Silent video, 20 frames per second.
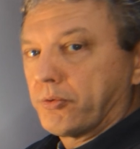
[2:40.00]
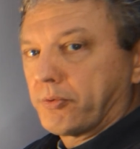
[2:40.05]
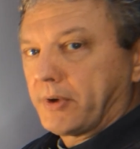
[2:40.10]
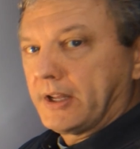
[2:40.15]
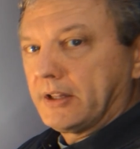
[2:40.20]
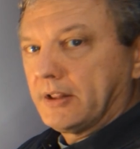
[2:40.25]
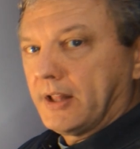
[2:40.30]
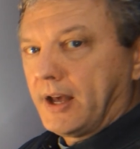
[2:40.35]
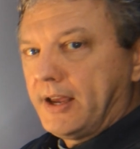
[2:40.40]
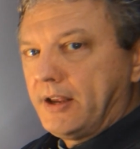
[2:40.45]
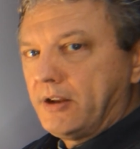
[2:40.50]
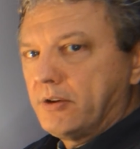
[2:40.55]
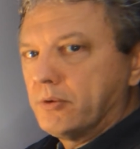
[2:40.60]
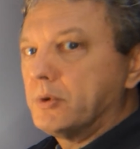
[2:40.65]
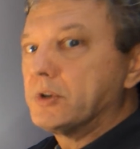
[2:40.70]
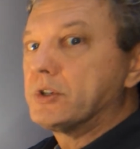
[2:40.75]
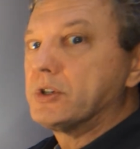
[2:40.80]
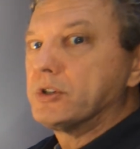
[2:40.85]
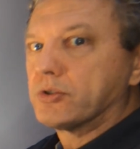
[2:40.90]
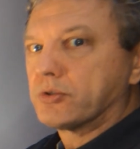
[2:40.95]
ring light,
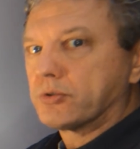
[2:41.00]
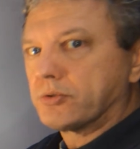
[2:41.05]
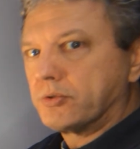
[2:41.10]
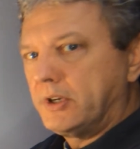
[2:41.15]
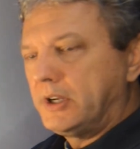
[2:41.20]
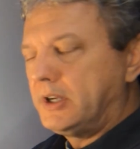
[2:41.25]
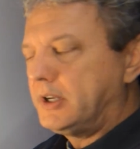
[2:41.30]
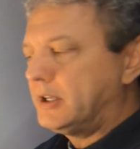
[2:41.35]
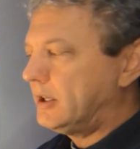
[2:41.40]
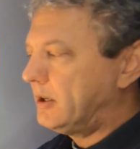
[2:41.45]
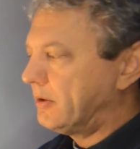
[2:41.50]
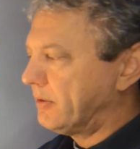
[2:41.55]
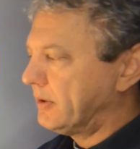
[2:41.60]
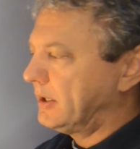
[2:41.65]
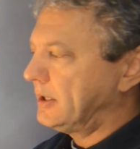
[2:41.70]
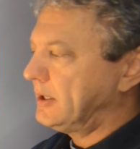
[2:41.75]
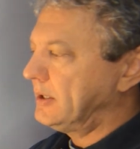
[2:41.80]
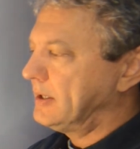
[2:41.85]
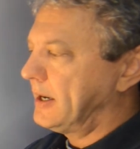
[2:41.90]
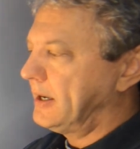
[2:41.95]
which is really,
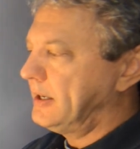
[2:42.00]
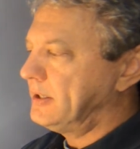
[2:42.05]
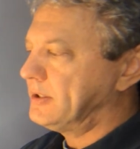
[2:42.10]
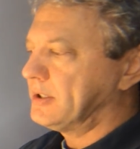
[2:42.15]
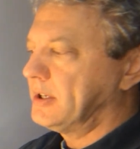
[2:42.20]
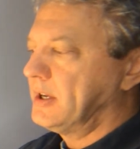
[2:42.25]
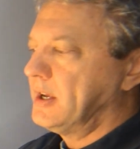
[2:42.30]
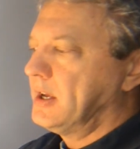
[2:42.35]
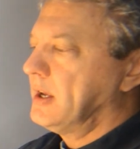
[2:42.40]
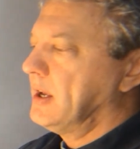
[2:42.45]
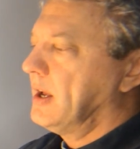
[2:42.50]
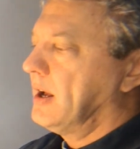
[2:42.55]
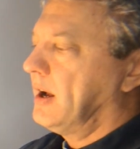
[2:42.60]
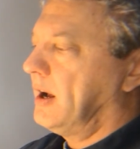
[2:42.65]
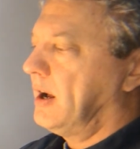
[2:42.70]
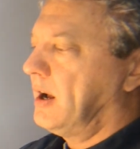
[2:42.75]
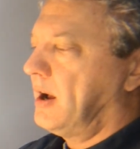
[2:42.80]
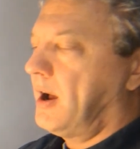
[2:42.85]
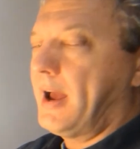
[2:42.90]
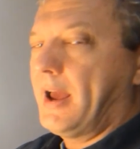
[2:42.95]
really nice.
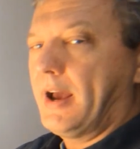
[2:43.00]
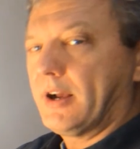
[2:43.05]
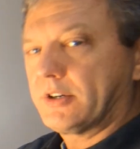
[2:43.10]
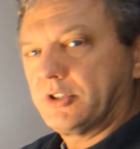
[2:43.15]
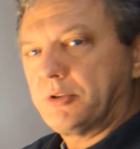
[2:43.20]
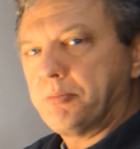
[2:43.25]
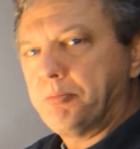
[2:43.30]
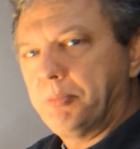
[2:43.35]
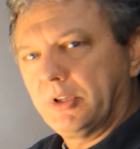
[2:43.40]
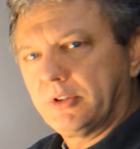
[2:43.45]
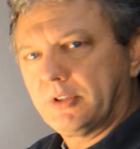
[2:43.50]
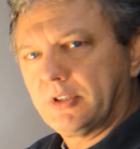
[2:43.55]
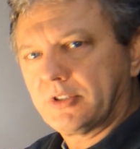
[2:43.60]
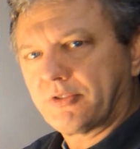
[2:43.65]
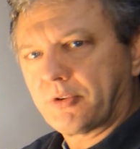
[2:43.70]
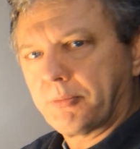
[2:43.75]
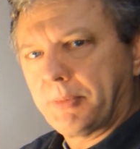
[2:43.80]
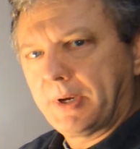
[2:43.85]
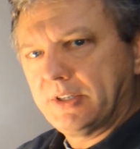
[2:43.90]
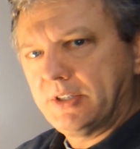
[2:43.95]
I actually built this
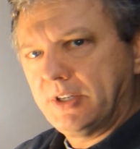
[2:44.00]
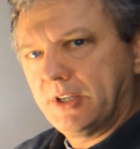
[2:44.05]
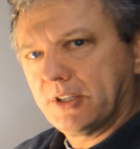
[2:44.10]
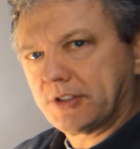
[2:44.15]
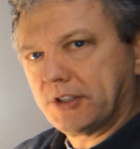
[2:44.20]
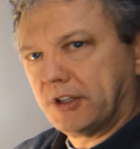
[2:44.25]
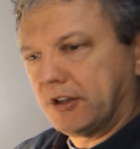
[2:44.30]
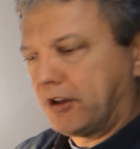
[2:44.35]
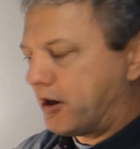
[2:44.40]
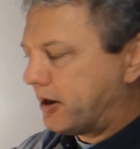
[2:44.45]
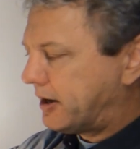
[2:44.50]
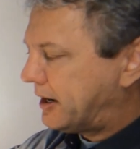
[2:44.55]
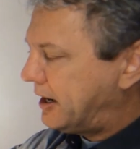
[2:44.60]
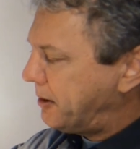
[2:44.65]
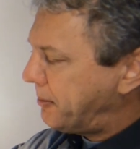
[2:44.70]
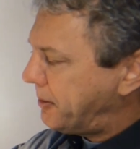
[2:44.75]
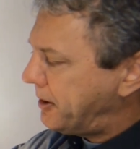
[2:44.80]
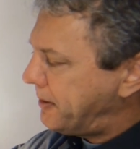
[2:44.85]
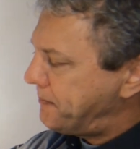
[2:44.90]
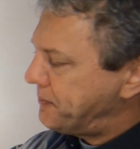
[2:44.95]
for my DSLR
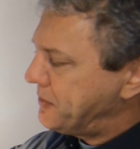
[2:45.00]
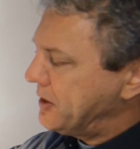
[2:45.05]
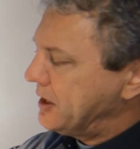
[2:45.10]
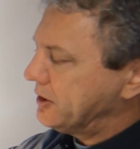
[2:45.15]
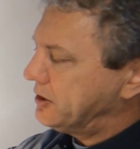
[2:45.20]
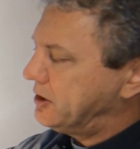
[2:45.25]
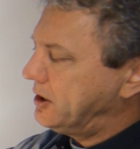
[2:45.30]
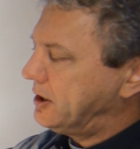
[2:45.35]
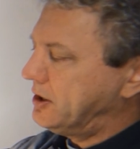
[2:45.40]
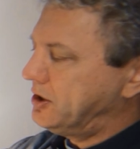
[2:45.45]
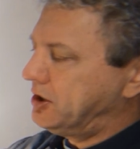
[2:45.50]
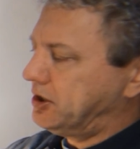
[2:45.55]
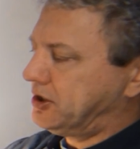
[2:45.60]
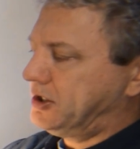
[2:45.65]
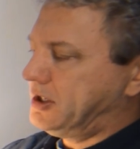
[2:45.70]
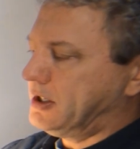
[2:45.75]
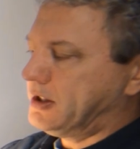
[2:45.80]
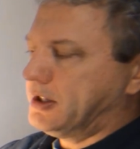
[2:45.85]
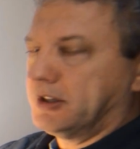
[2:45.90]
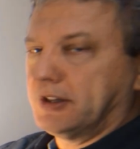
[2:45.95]
camera, so you could just
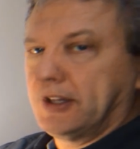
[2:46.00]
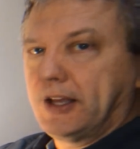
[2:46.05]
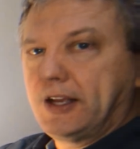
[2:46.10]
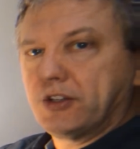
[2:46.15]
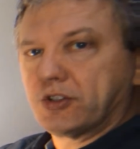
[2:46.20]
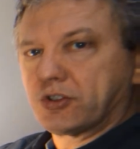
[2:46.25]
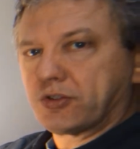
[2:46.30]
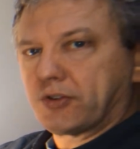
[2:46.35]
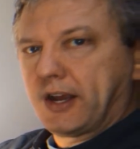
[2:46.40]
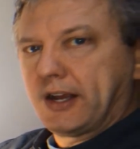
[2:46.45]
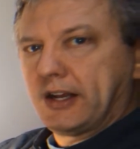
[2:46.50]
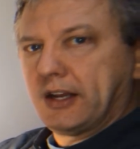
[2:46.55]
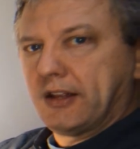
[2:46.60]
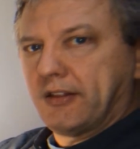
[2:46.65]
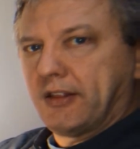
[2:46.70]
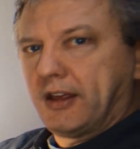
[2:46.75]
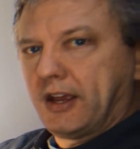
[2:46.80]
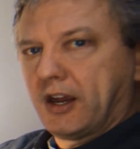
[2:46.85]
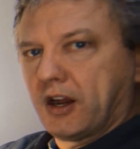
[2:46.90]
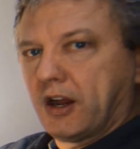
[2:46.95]
stick the lens right
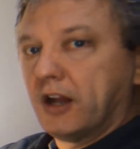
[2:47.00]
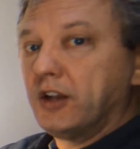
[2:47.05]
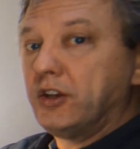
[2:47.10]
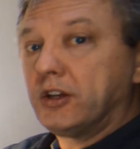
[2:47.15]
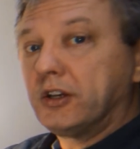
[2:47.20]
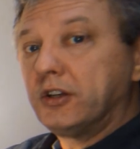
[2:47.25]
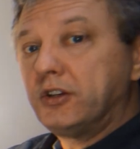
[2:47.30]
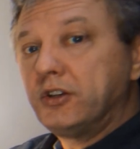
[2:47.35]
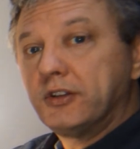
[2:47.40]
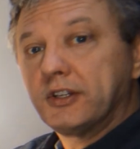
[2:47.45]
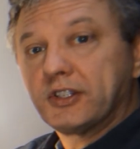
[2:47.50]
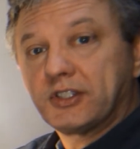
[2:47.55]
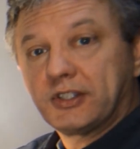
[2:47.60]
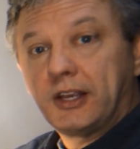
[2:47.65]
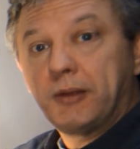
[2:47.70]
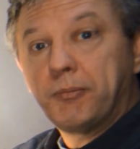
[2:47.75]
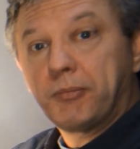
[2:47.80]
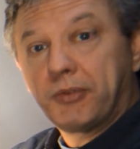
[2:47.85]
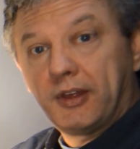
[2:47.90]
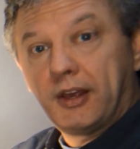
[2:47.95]
in there, and you could do the
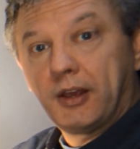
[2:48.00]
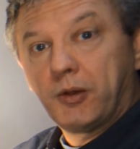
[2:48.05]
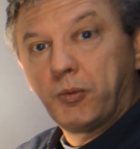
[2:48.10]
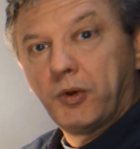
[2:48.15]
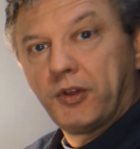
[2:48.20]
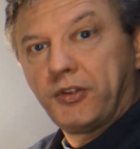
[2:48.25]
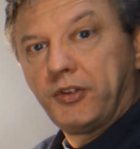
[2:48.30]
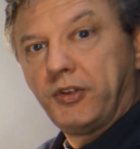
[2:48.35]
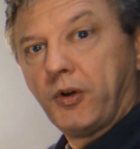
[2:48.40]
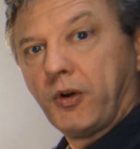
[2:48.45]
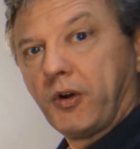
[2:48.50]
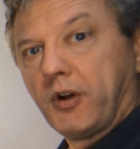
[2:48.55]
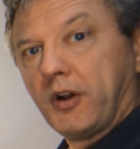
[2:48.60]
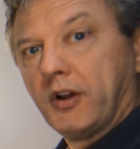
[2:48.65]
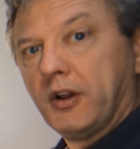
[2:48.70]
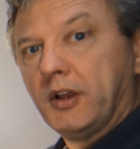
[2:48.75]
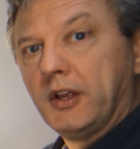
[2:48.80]
same thing with your